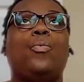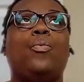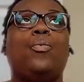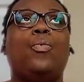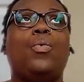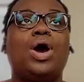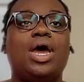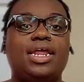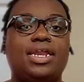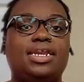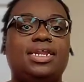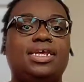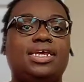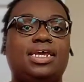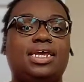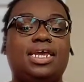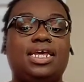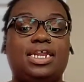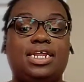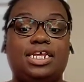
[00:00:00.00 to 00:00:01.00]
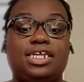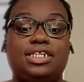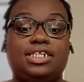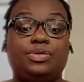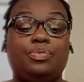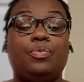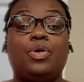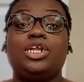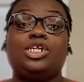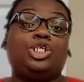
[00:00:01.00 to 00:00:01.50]
what it is,
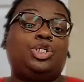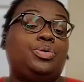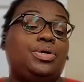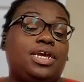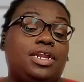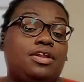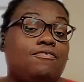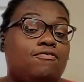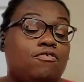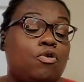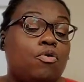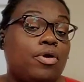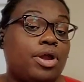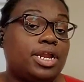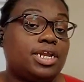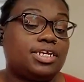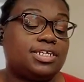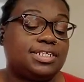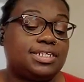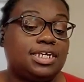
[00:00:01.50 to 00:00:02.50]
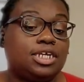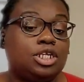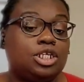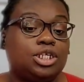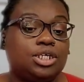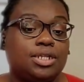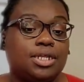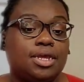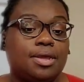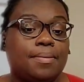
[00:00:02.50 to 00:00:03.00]
what you can afford,
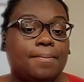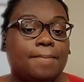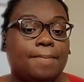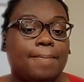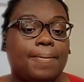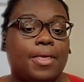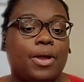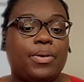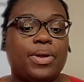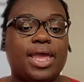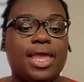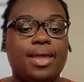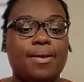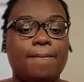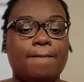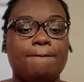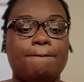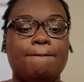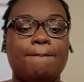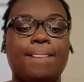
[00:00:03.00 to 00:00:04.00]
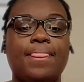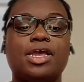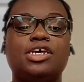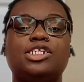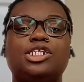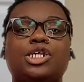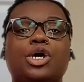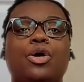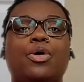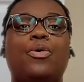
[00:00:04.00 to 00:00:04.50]
essentially. Okay?
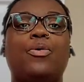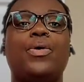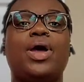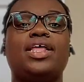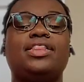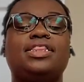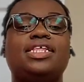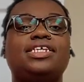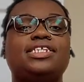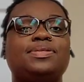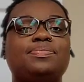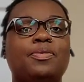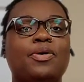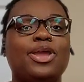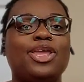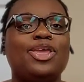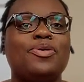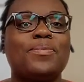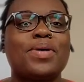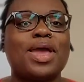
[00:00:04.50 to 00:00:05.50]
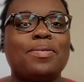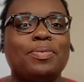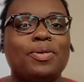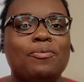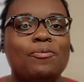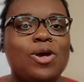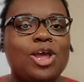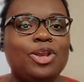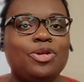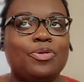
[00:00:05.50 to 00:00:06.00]
So at this point, you might be
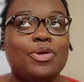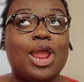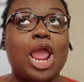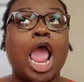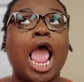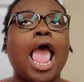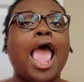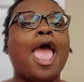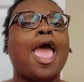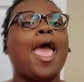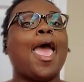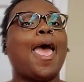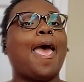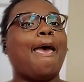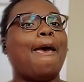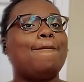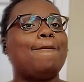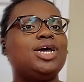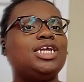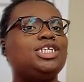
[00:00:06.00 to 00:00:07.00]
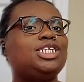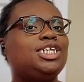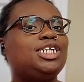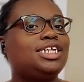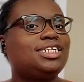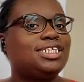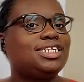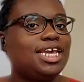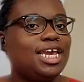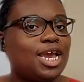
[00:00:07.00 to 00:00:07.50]
wondering, how much
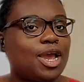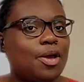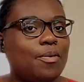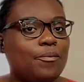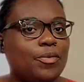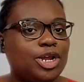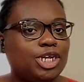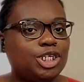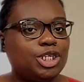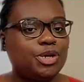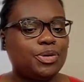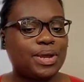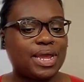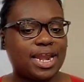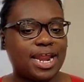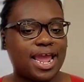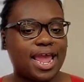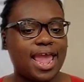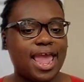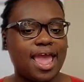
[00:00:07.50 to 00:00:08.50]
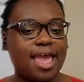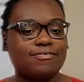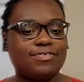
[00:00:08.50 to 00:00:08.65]
debt to income ratio can I have?